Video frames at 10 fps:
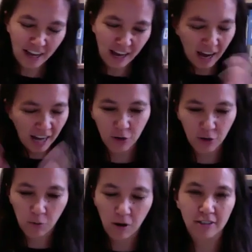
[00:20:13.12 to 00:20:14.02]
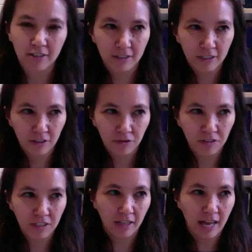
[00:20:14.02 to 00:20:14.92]
I don't want to
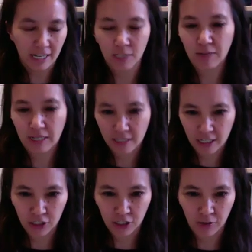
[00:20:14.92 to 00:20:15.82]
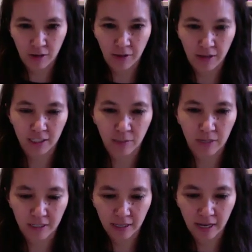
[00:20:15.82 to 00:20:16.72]
feel expectation around that
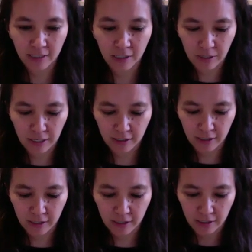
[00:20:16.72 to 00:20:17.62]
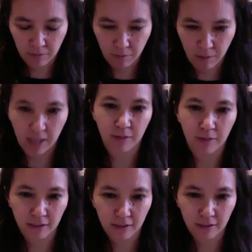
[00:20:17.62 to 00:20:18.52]
space. That space is my
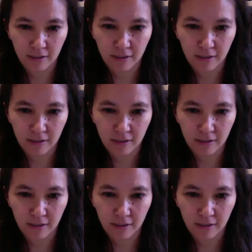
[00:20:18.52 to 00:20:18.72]
space.